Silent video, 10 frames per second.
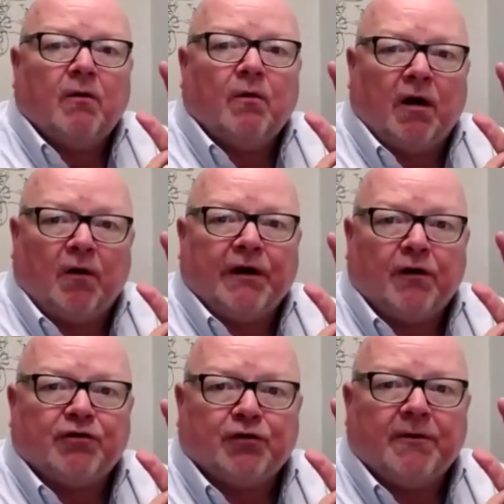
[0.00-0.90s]
Well, we
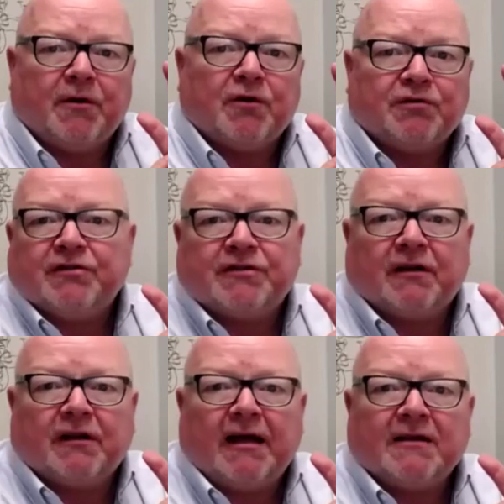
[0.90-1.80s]
know joint motion's
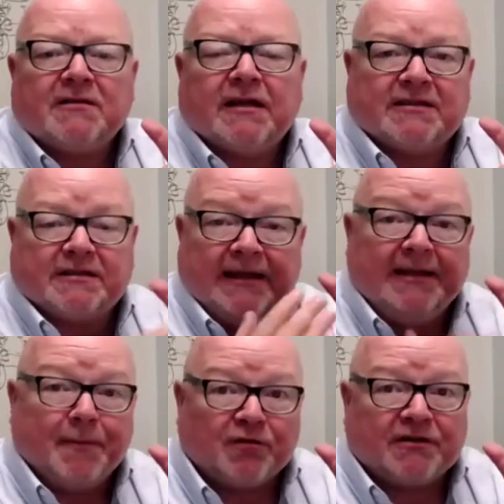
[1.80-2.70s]
the last, it's
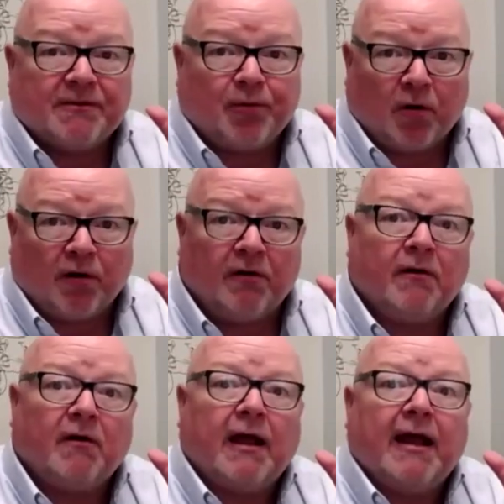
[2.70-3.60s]
the most
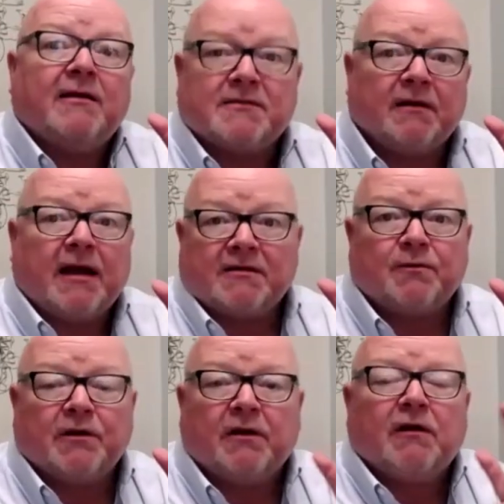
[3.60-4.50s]
important, and it's the last
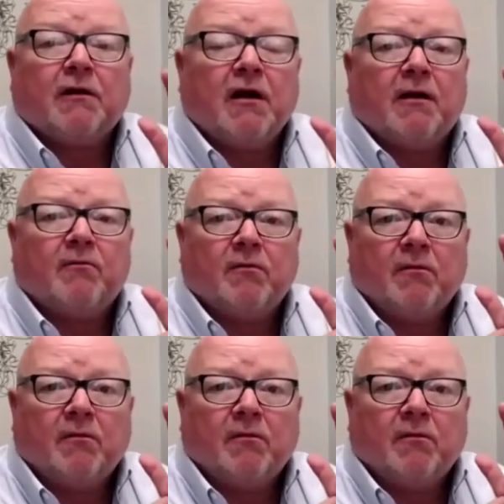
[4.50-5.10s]
one to clear up.